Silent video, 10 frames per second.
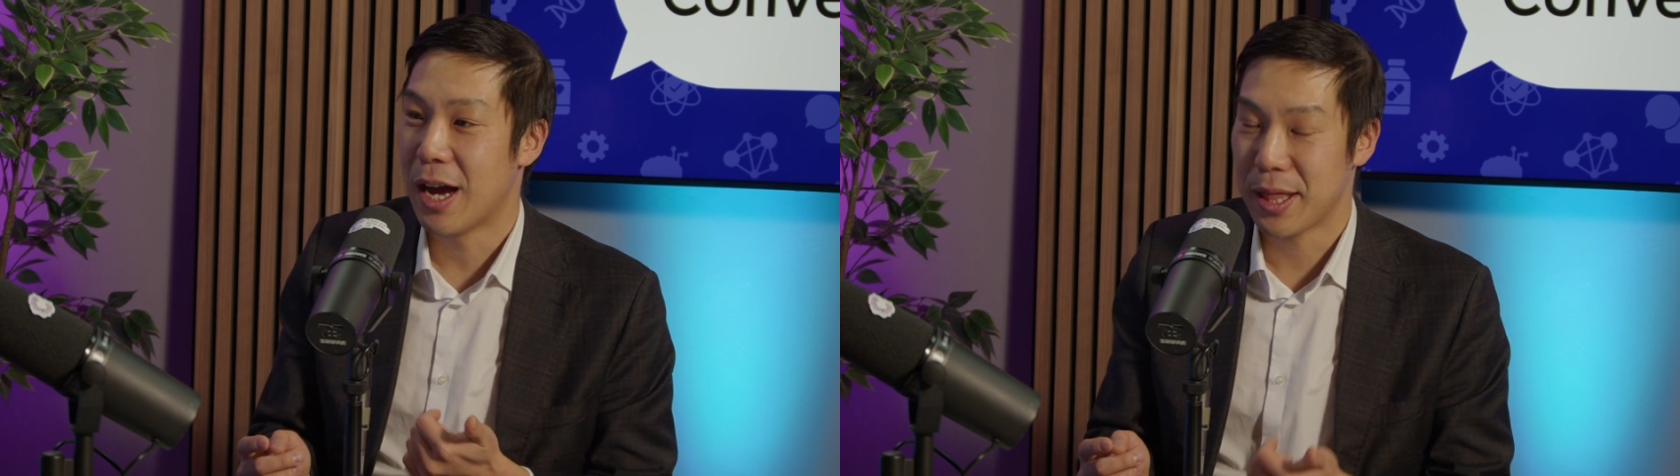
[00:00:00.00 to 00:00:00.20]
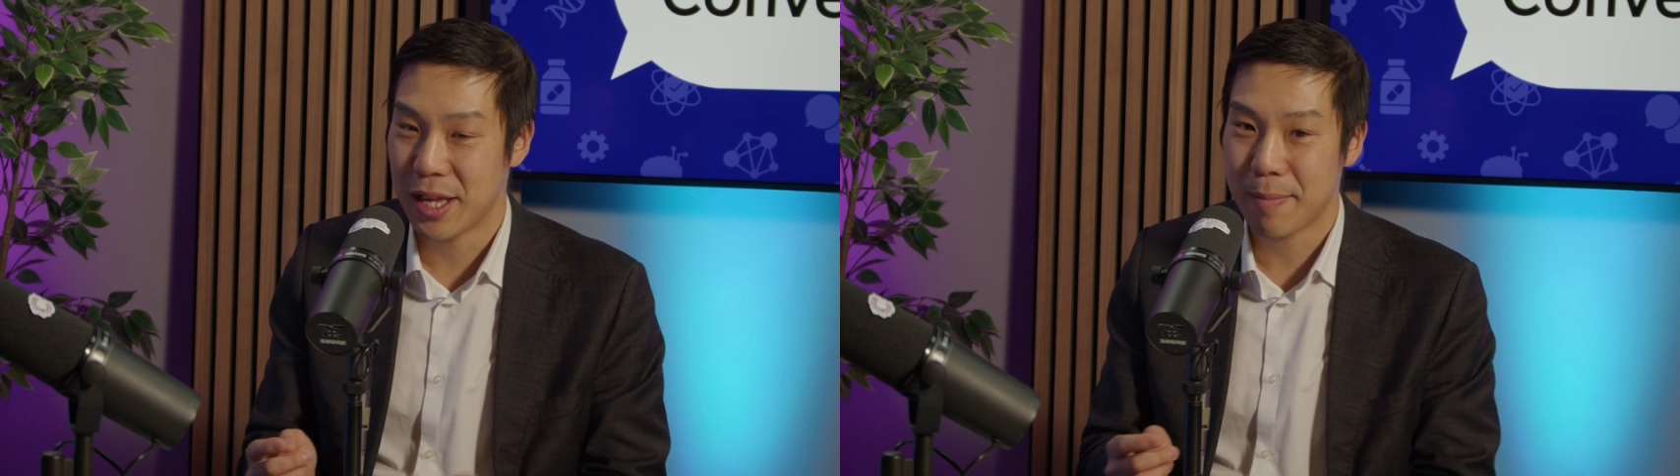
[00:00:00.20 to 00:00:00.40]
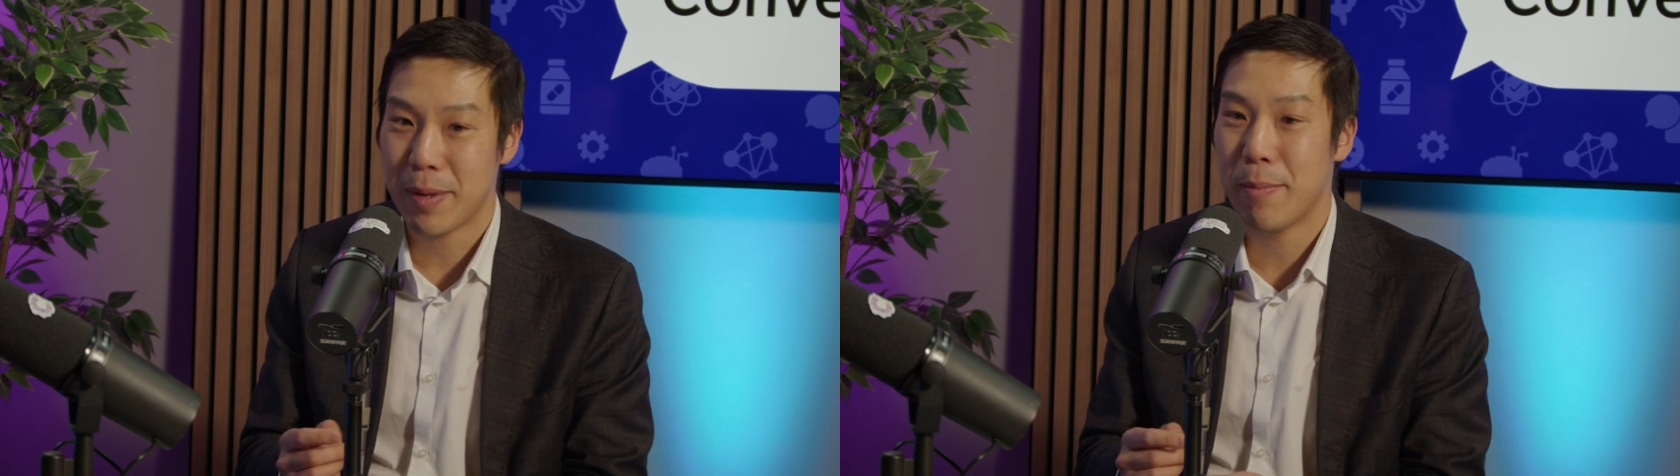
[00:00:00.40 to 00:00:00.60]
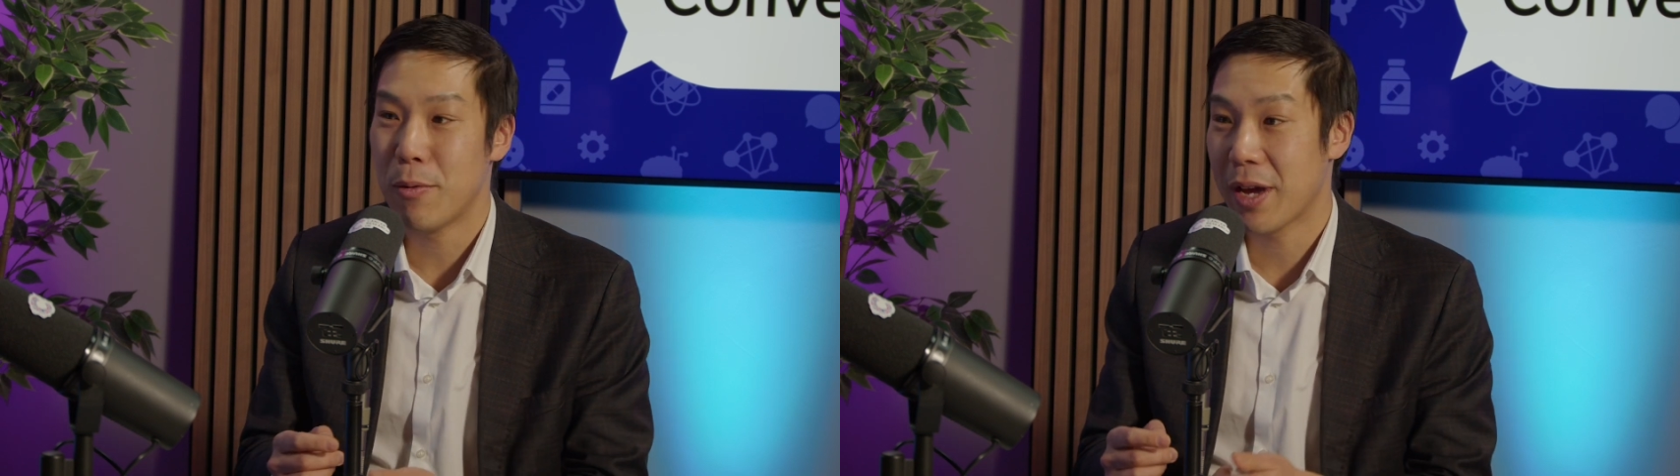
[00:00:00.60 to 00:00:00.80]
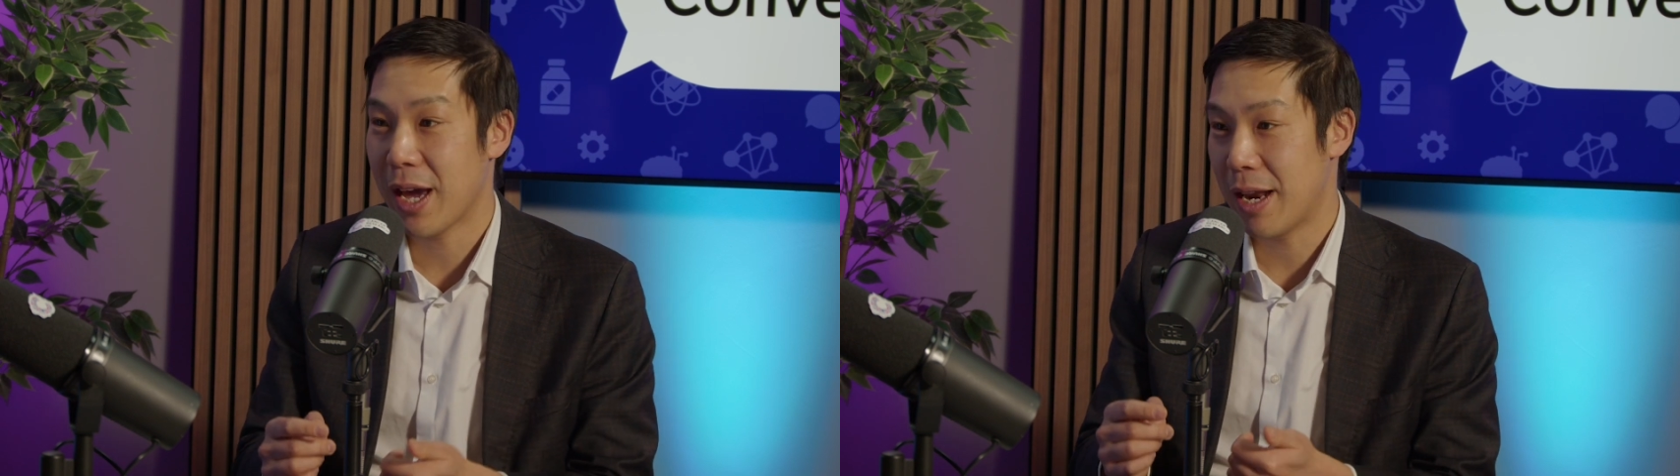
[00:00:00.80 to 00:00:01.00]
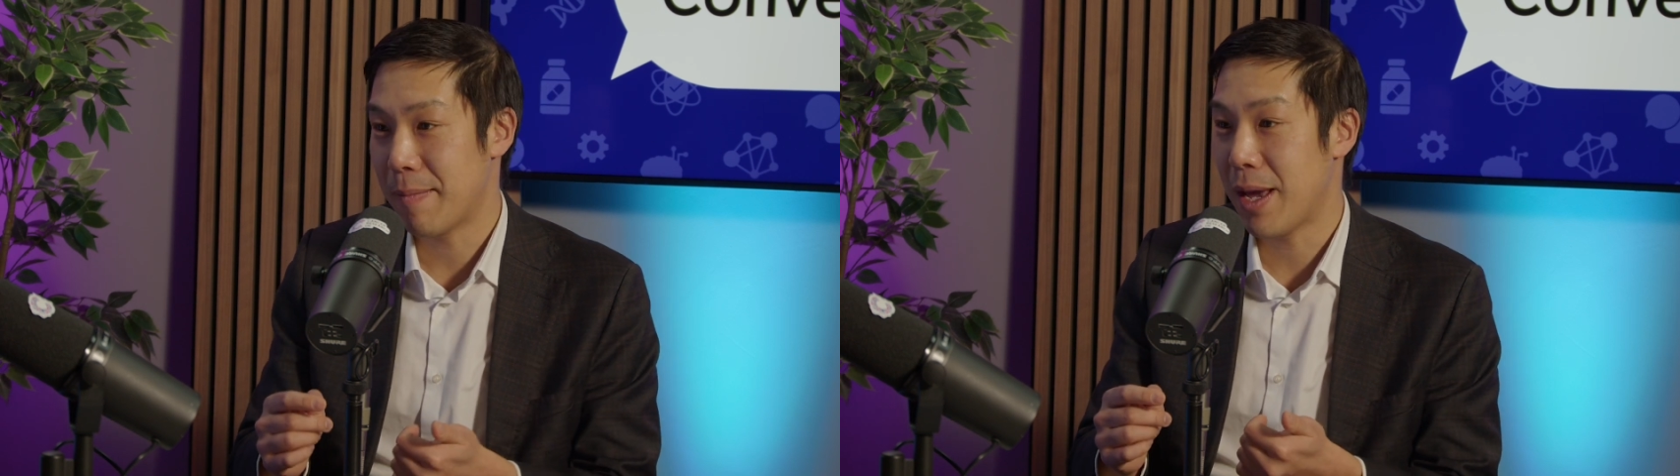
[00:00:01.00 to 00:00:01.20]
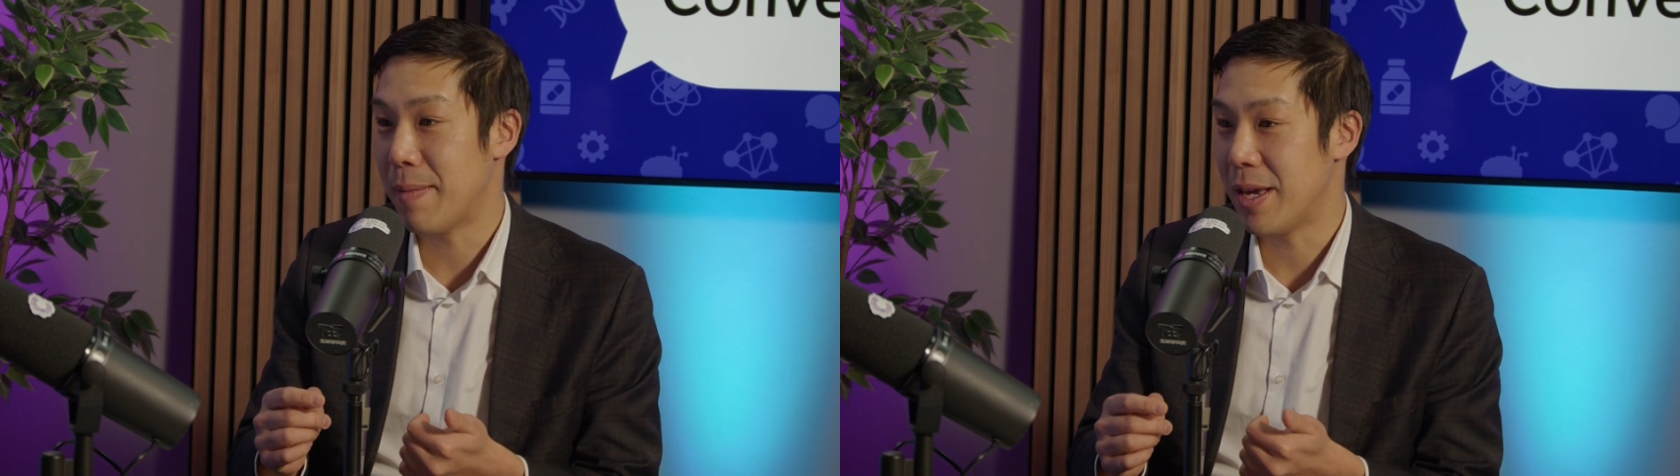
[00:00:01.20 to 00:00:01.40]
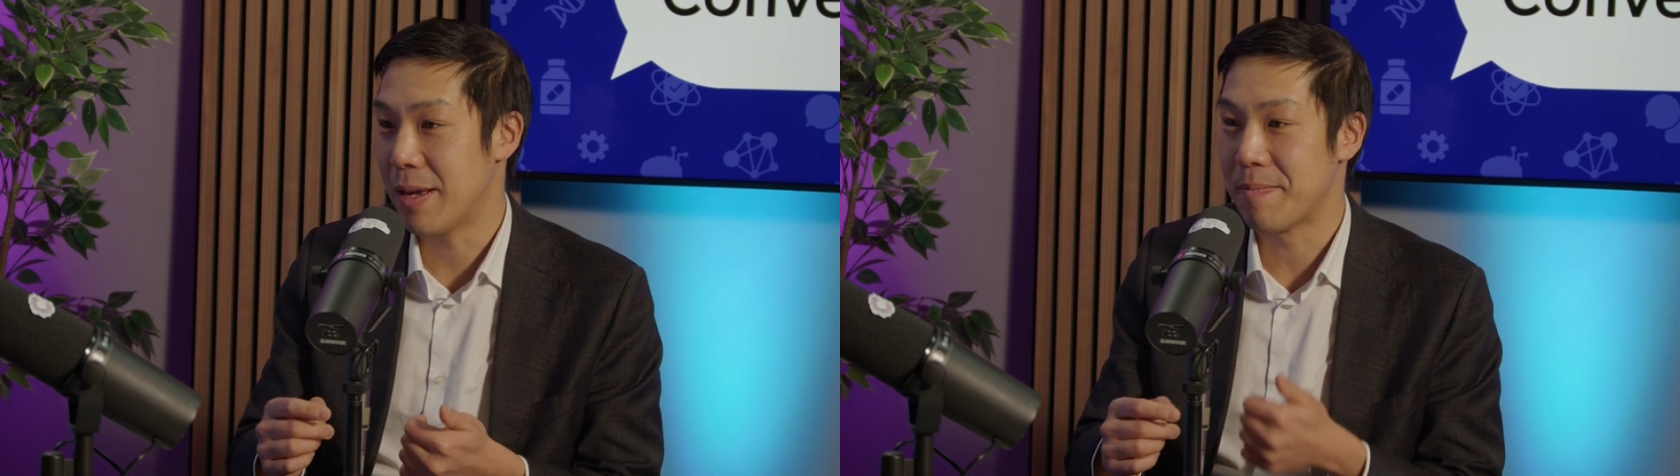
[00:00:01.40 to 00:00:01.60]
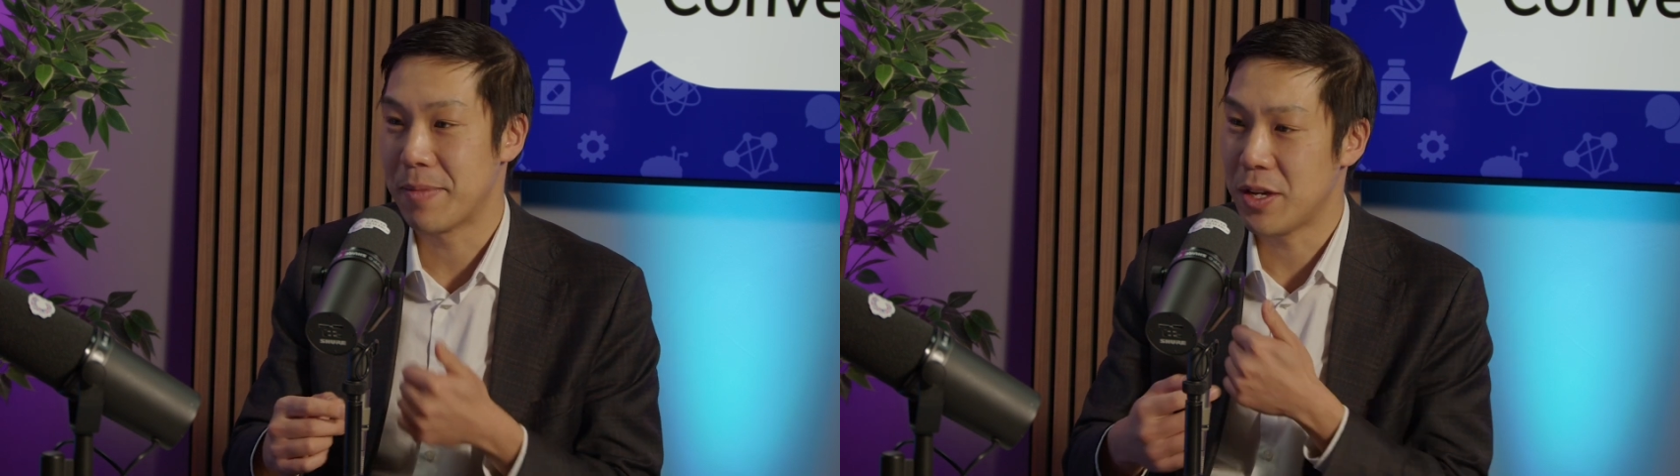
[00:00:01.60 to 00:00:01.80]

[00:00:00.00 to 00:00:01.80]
I think people get maybe,